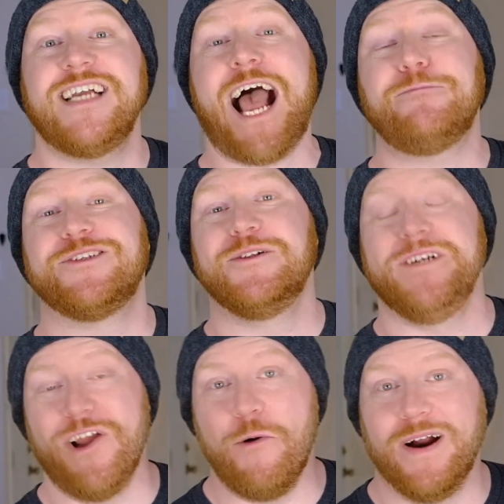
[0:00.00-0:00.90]
absolutely
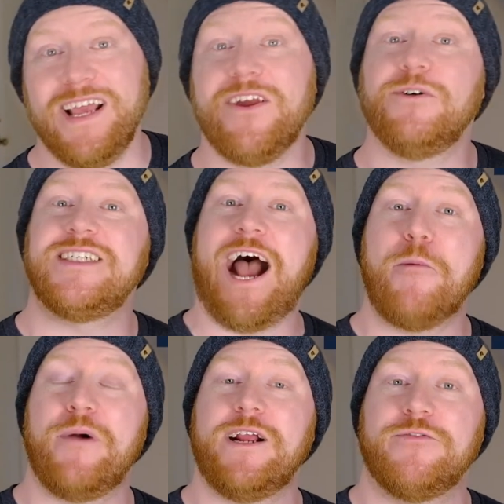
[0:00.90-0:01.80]
nobody, there was an
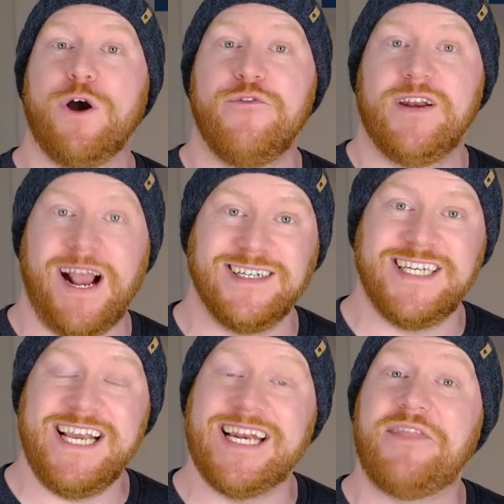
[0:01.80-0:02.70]
outbreak of
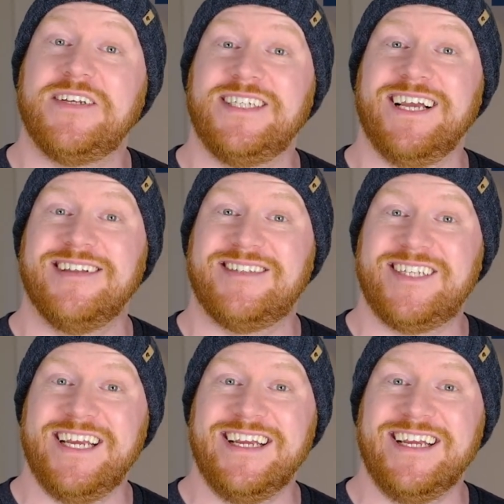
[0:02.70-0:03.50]
COVID-19 at the DNC.